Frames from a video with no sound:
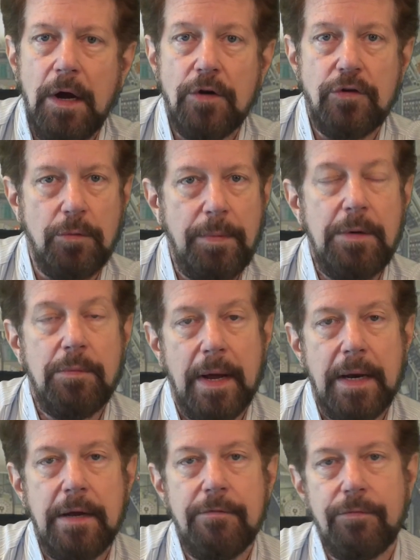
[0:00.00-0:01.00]
to be
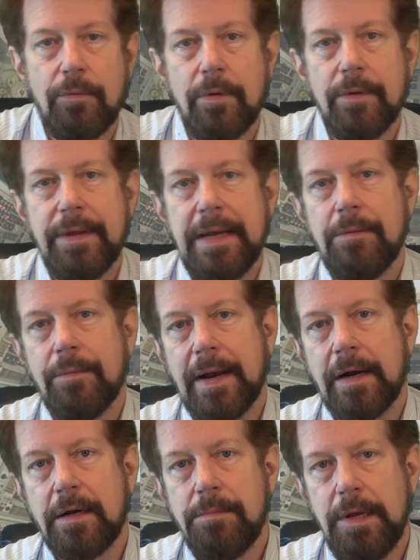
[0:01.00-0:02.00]
ready for the
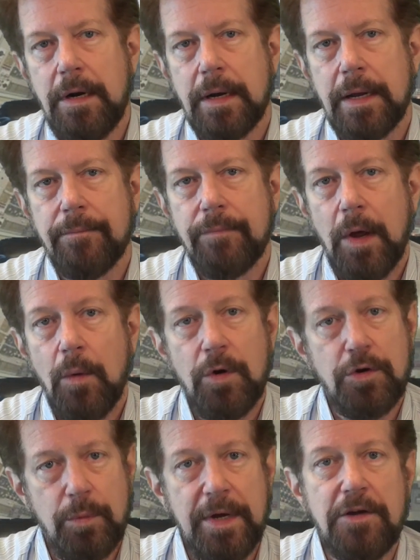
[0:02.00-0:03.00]
Reddit community, which
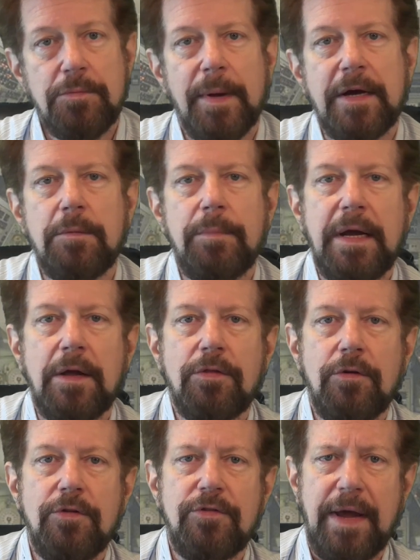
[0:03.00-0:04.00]
we expect to be
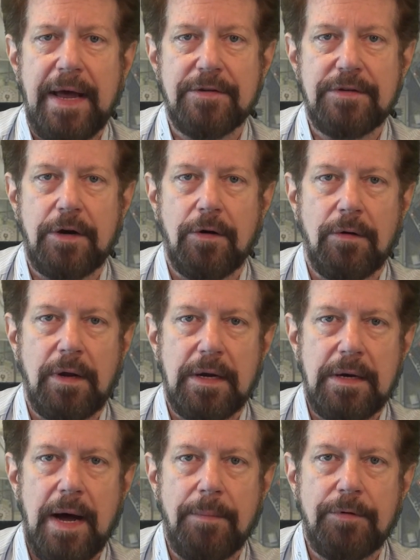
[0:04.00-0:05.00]
enthusiastic early
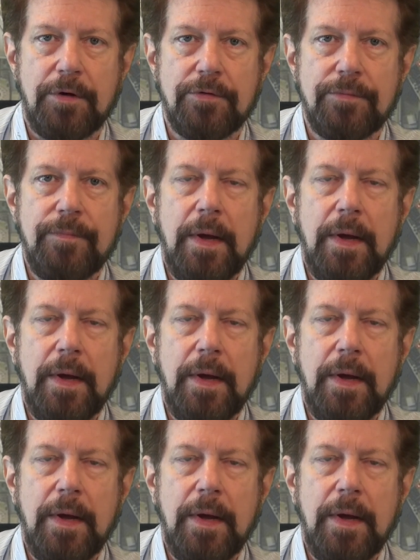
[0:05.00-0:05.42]
adopters.